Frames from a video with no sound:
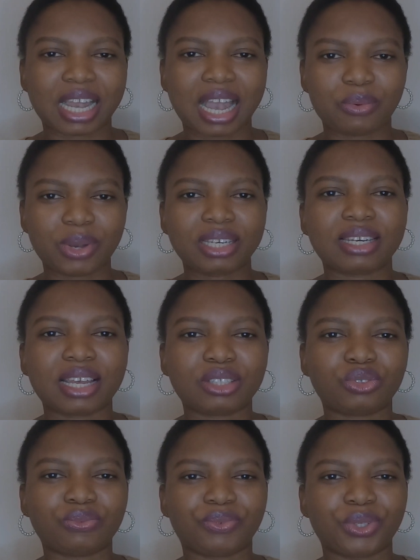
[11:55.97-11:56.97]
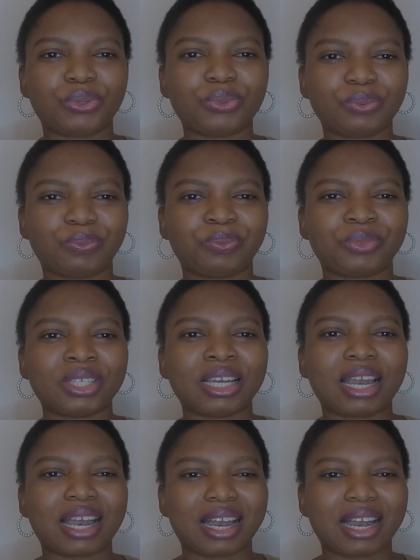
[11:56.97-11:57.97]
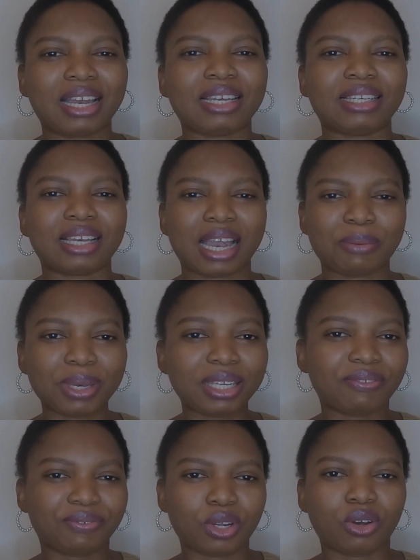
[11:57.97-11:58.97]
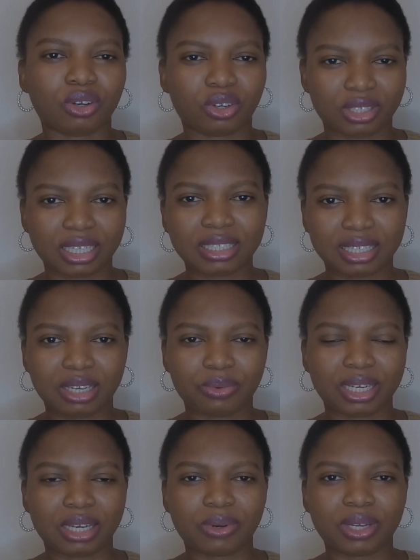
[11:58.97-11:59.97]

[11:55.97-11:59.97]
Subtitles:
I went there to view. I made a vlog on that day when I